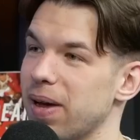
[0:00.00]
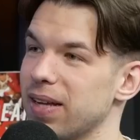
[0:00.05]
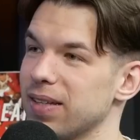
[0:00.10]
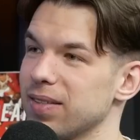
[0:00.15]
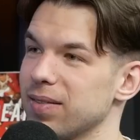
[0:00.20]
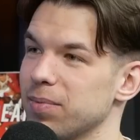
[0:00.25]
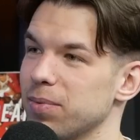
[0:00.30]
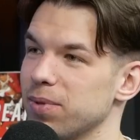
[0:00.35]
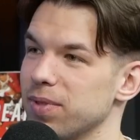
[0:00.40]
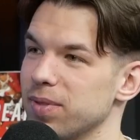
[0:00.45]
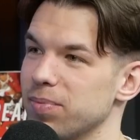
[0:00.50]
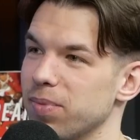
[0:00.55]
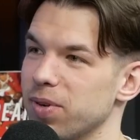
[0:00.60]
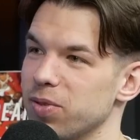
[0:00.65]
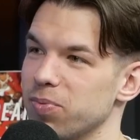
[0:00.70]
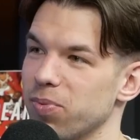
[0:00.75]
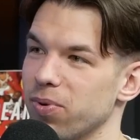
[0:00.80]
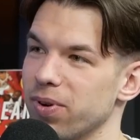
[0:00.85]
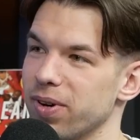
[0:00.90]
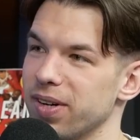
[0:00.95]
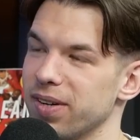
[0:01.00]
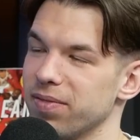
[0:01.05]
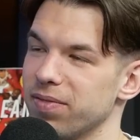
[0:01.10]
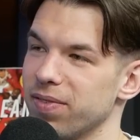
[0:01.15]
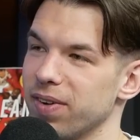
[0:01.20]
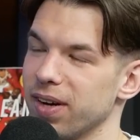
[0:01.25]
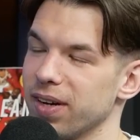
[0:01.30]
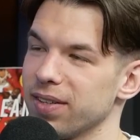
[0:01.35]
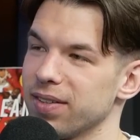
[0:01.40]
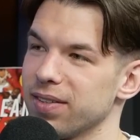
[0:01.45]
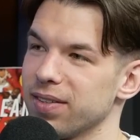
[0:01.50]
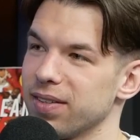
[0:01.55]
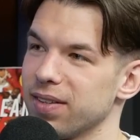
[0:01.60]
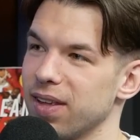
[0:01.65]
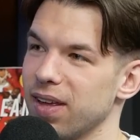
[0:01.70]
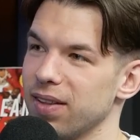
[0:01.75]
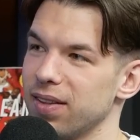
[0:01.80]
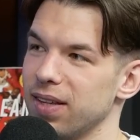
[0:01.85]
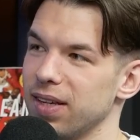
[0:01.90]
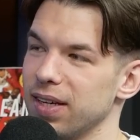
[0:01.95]
basketball is much more in effect.
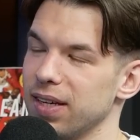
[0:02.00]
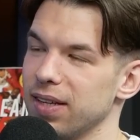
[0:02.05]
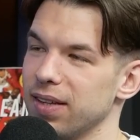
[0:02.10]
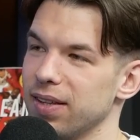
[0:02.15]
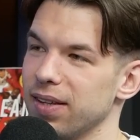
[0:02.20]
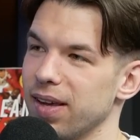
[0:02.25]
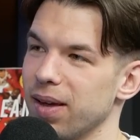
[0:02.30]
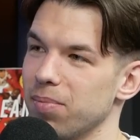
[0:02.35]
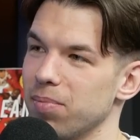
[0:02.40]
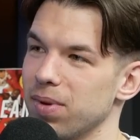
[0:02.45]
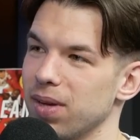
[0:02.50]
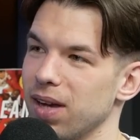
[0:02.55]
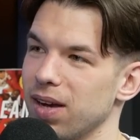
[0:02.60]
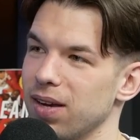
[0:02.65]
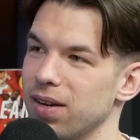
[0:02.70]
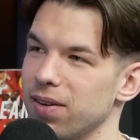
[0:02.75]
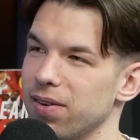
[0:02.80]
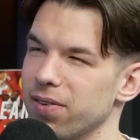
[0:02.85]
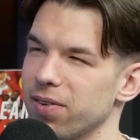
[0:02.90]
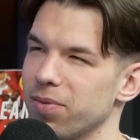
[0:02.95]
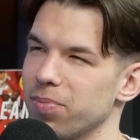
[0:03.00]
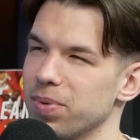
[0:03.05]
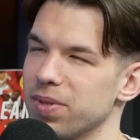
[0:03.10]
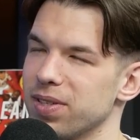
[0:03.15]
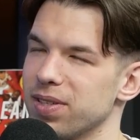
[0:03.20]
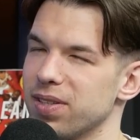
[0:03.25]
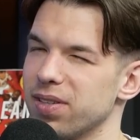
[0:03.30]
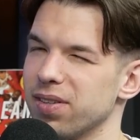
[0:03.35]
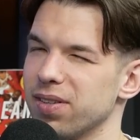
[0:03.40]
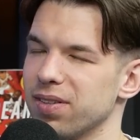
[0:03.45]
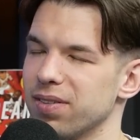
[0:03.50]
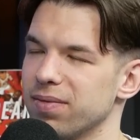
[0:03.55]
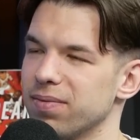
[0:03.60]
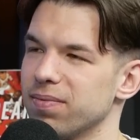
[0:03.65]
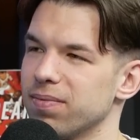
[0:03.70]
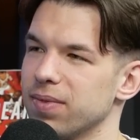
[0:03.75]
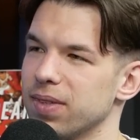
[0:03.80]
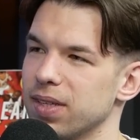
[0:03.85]
I think in the NBA in Europe, it's still